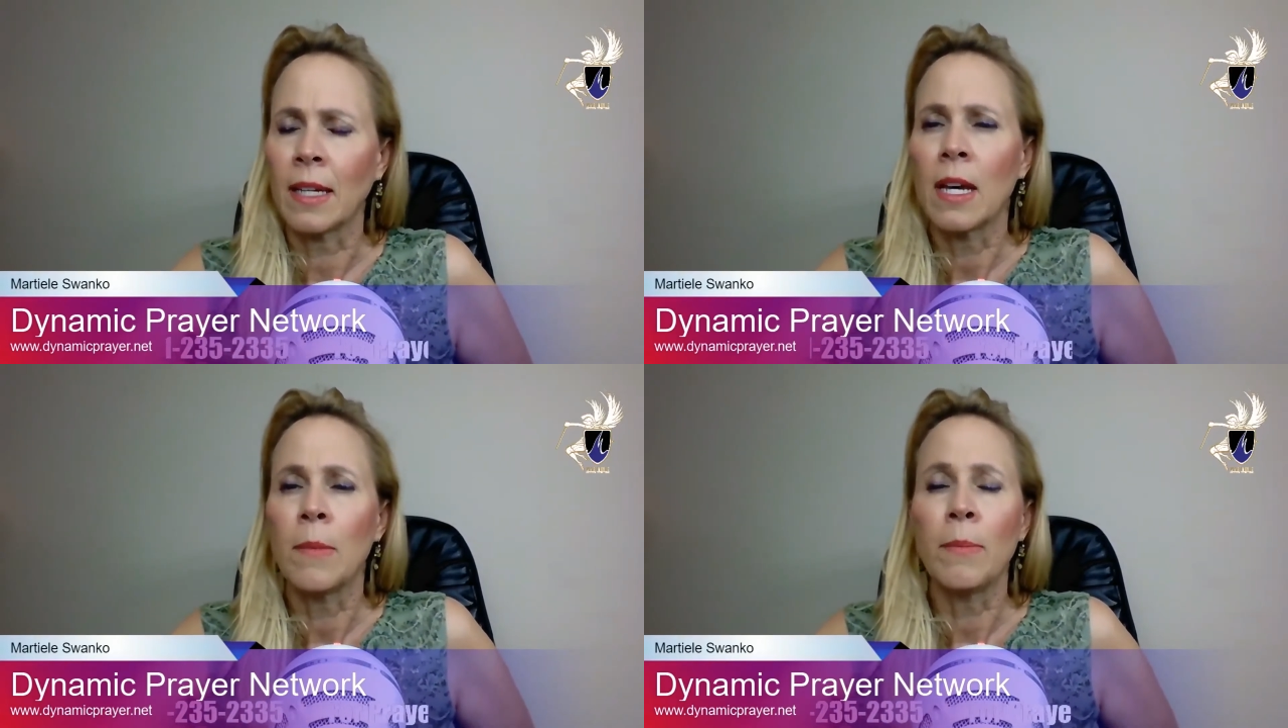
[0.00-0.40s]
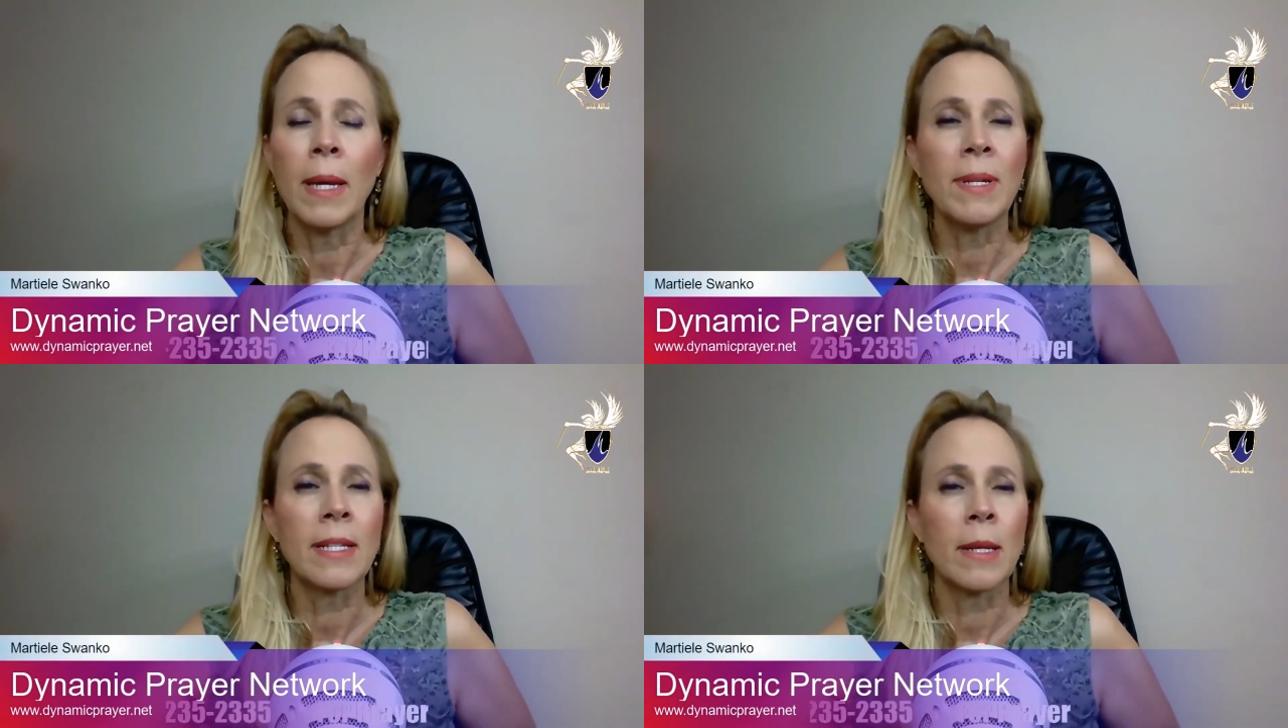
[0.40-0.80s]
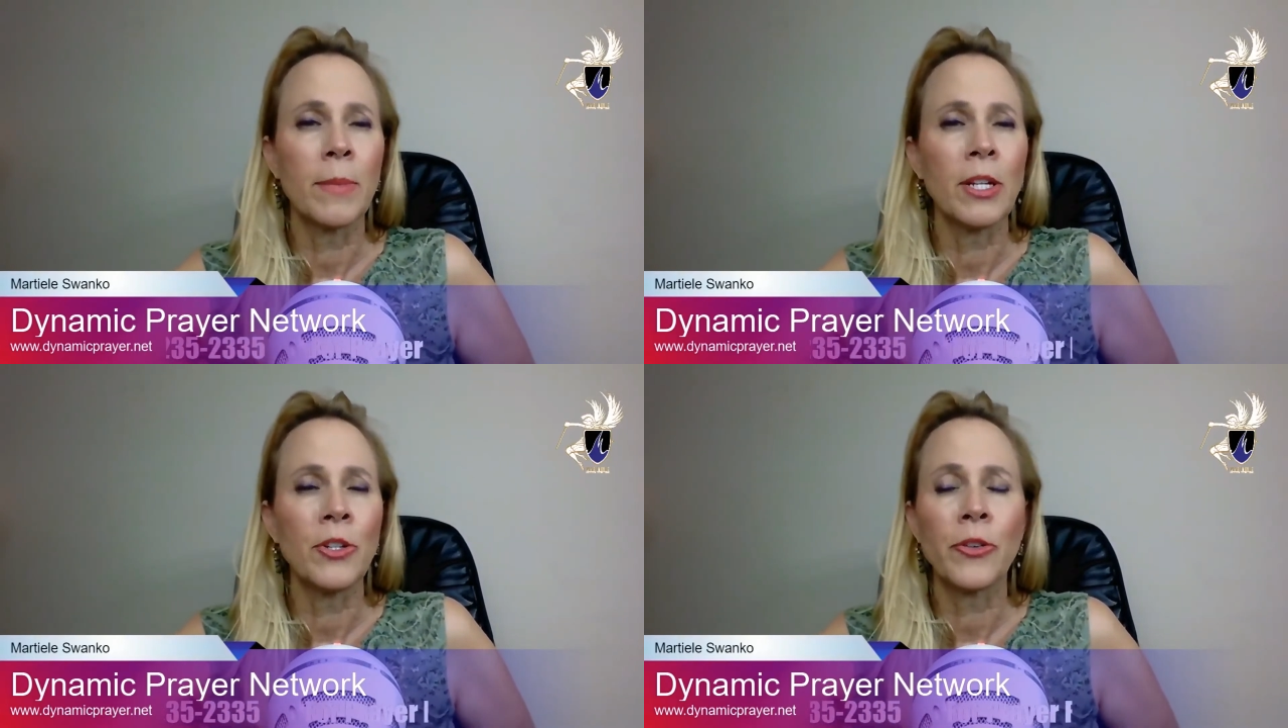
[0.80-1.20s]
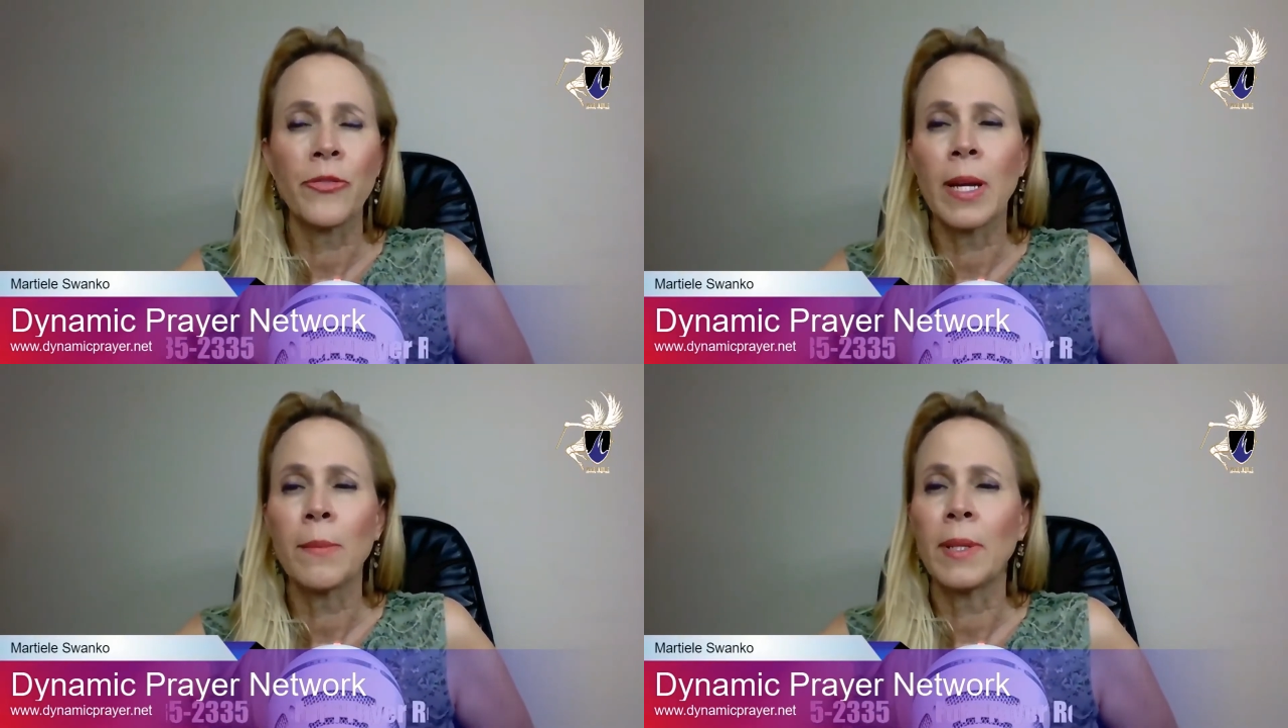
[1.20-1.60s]
Maybe somebody in your
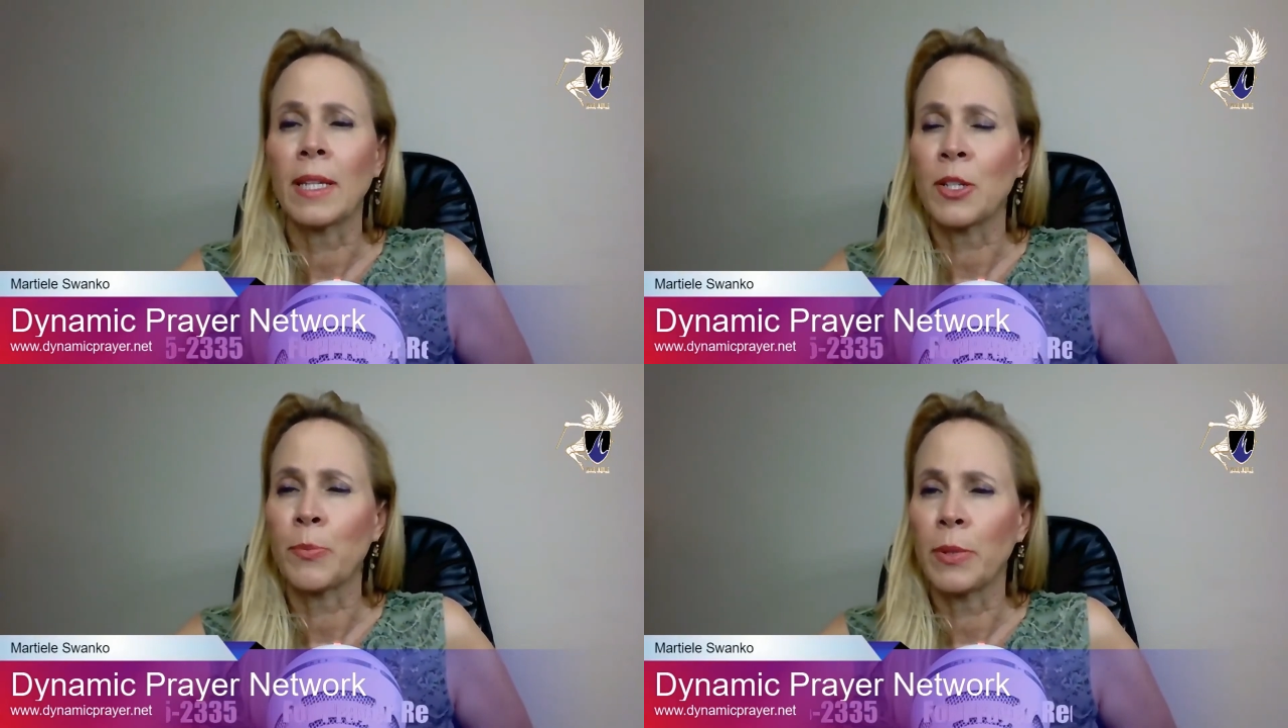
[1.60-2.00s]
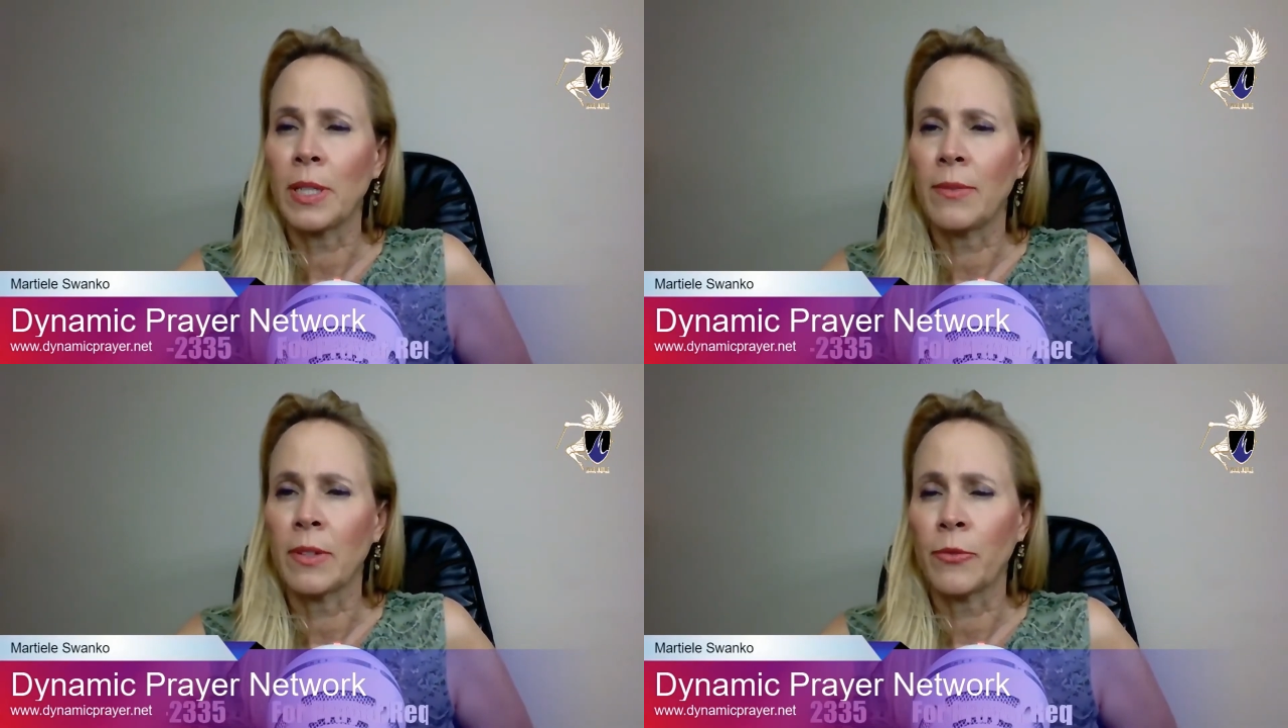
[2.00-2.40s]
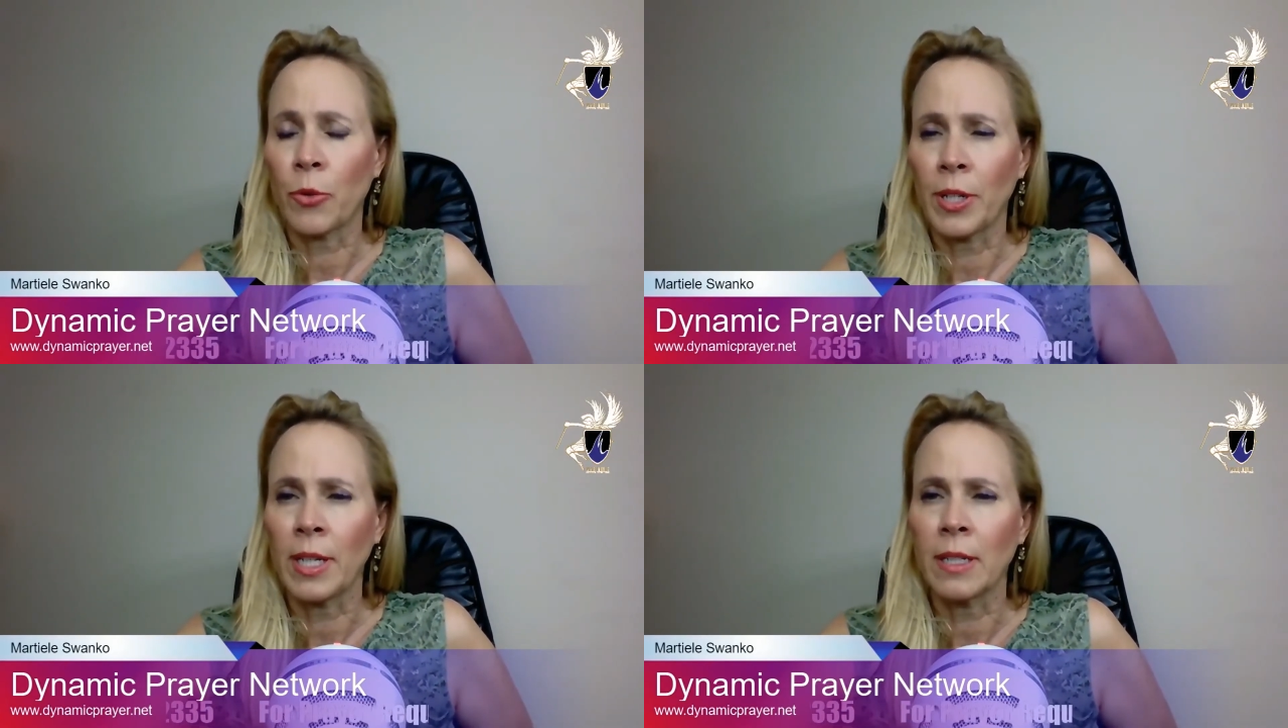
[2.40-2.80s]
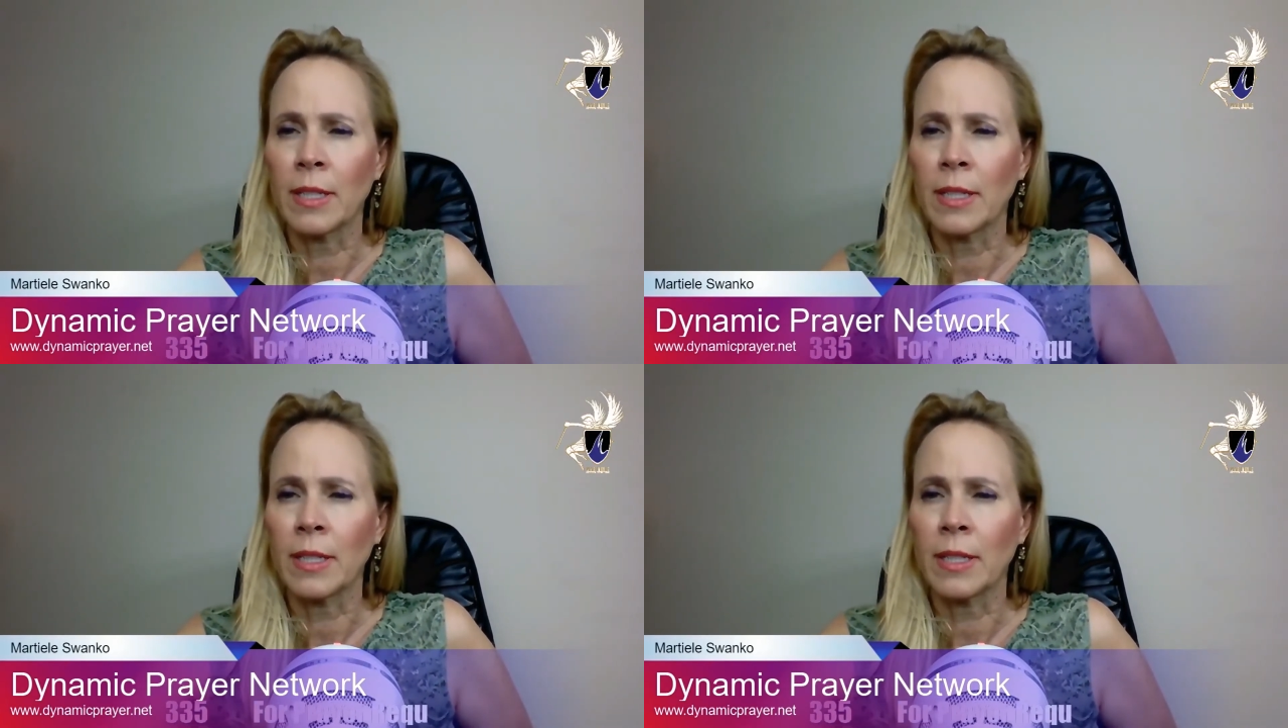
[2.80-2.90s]
family is believing for healing.